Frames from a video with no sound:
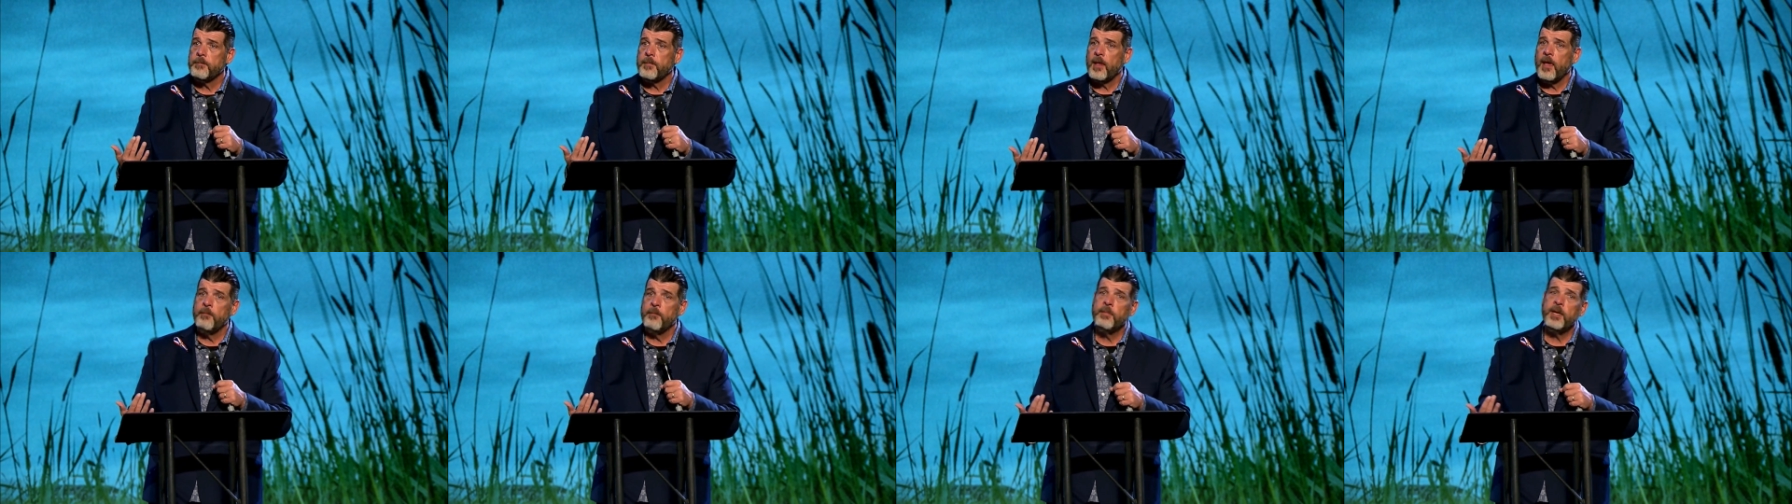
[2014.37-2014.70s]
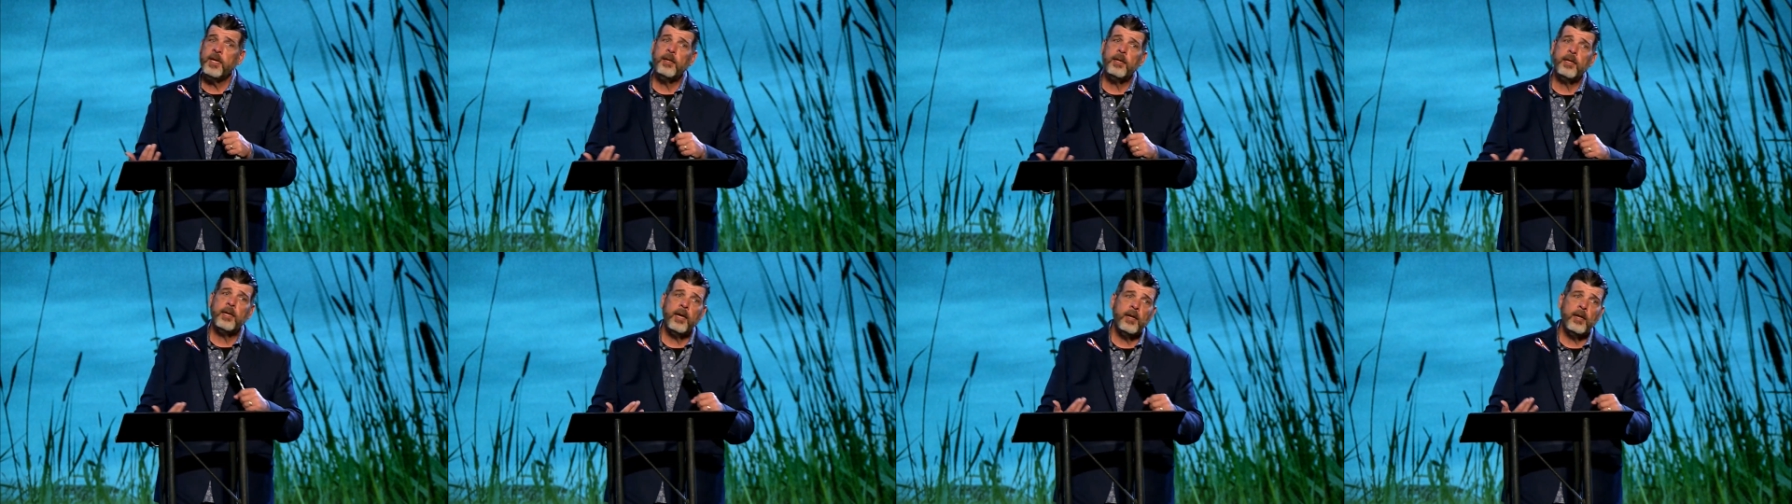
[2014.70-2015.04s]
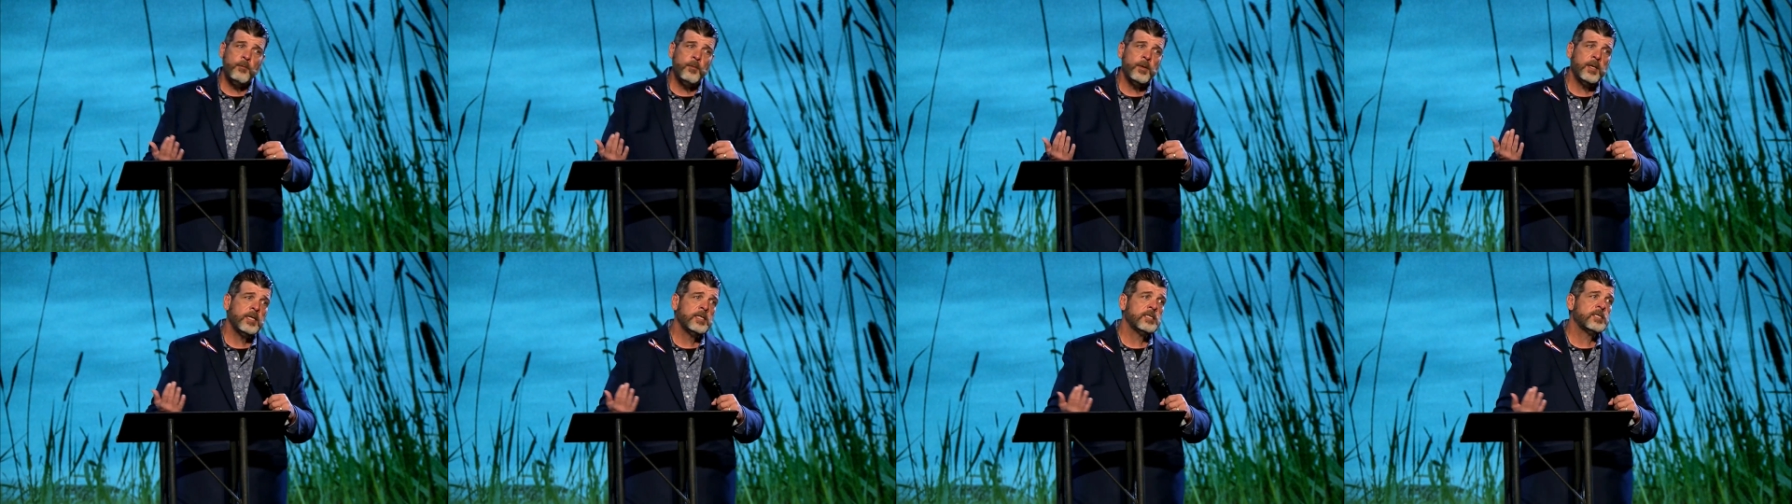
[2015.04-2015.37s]
And me and Leanna
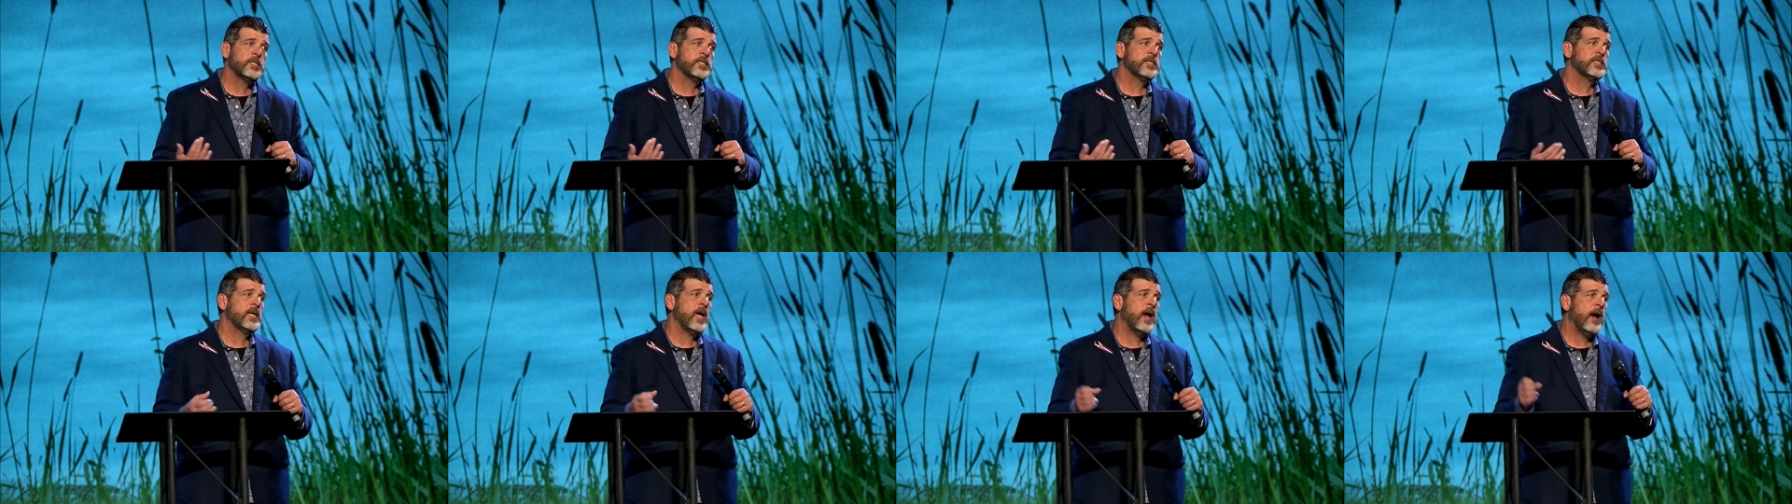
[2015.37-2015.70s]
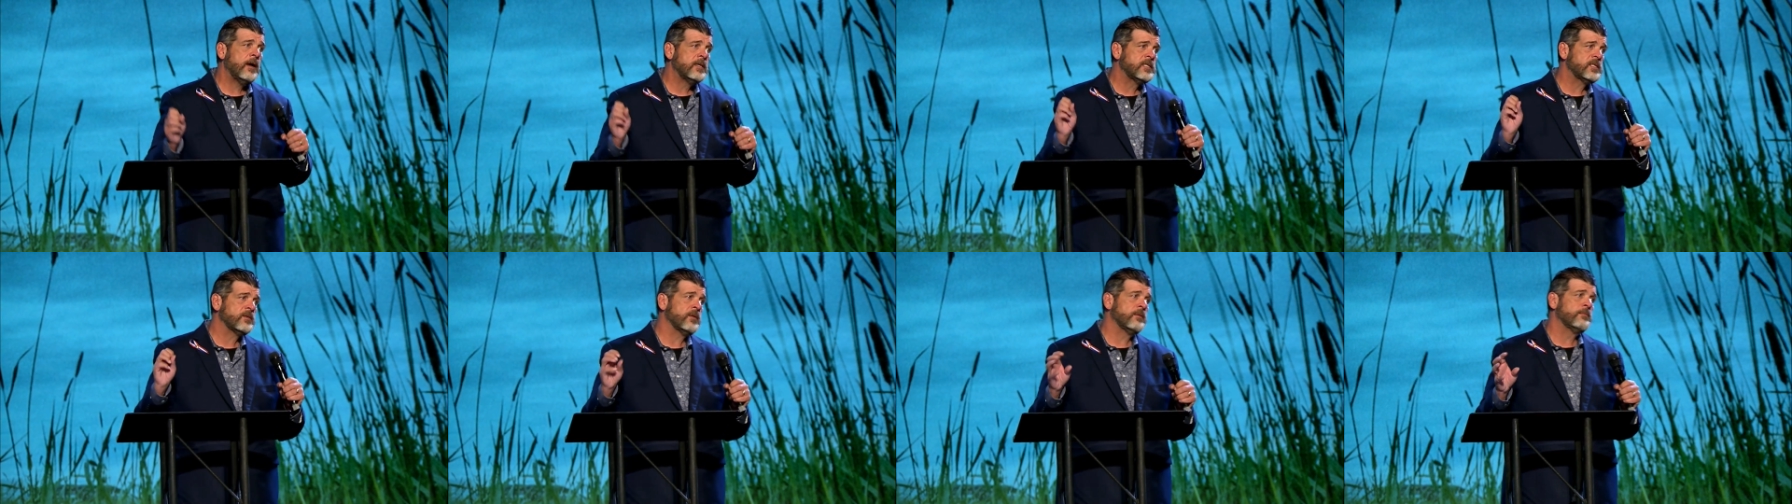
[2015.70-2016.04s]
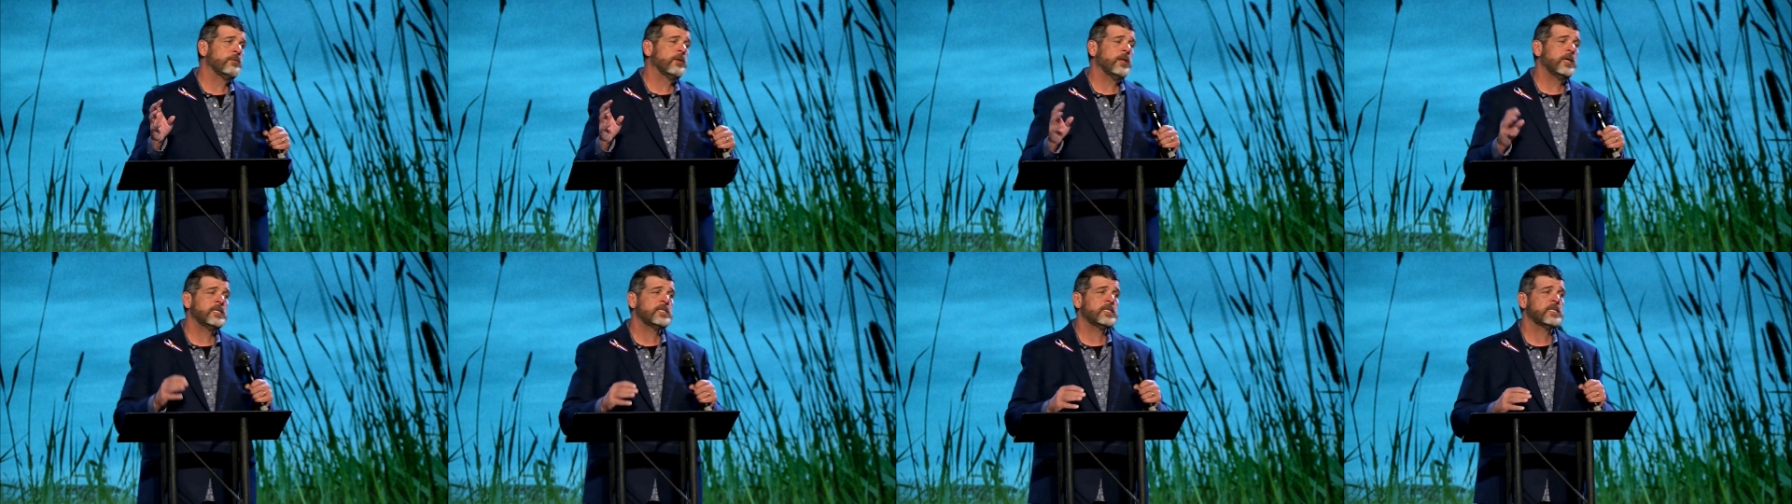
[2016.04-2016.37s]
went into his house, and we
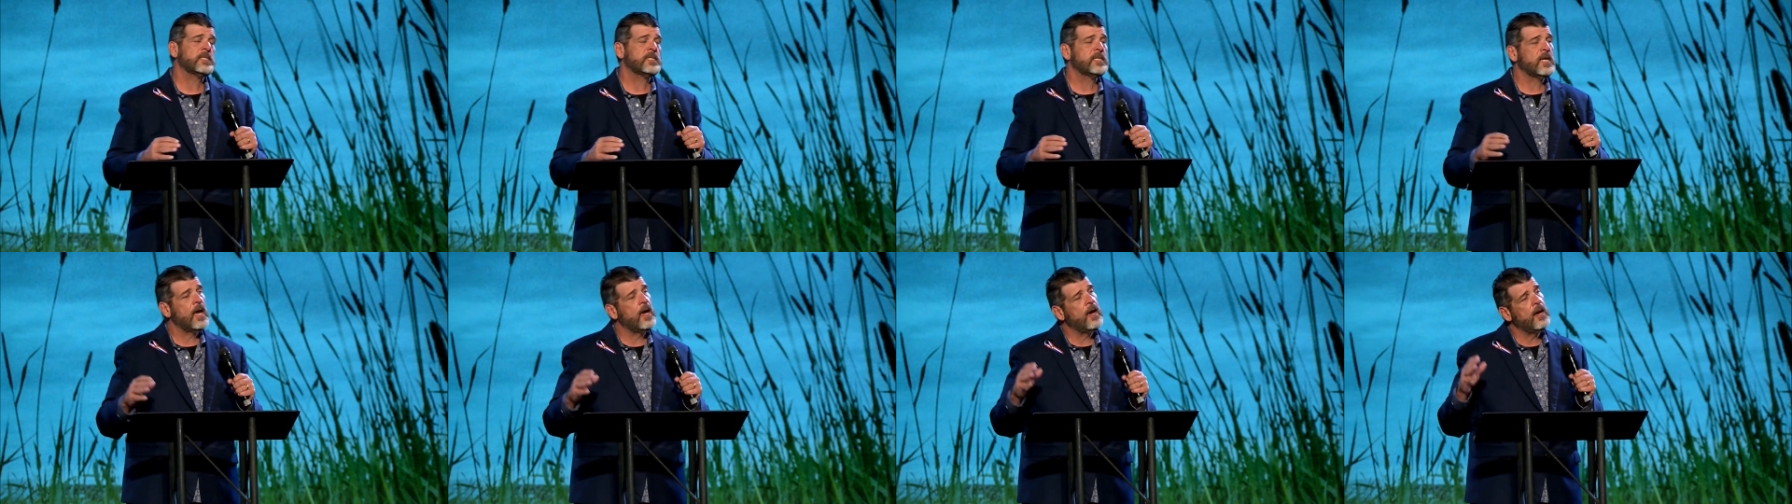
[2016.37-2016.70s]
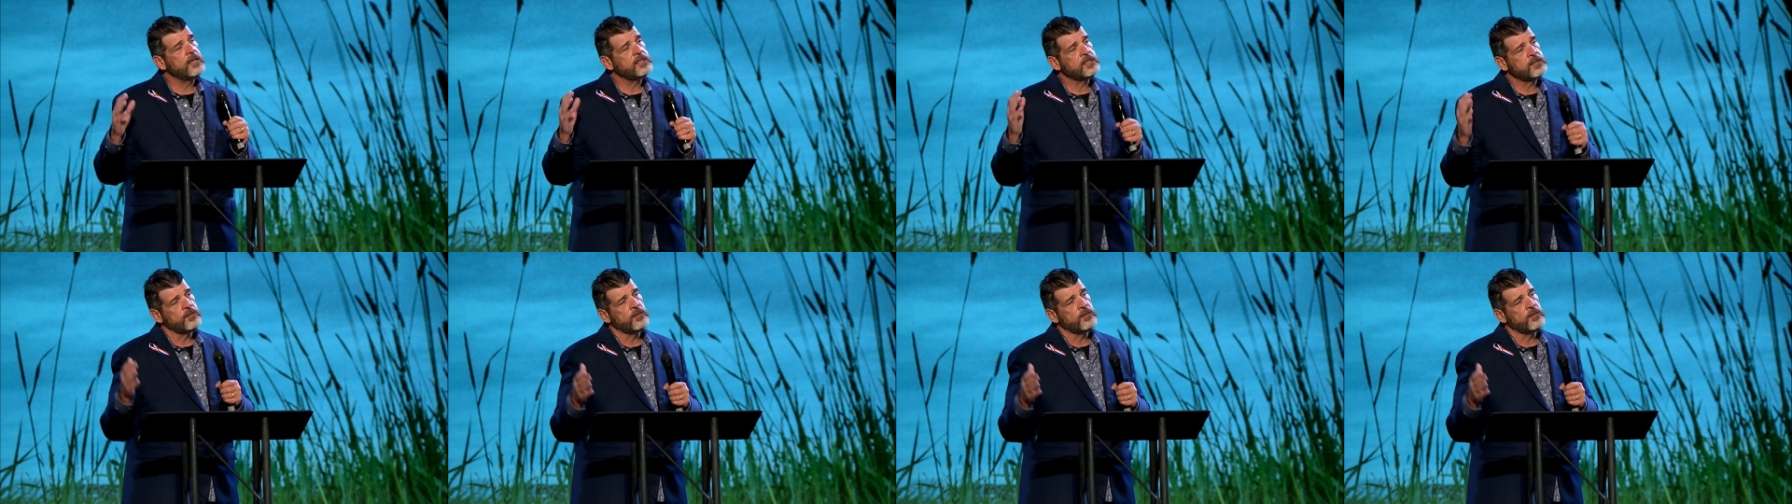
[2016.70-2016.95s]
blessed his house,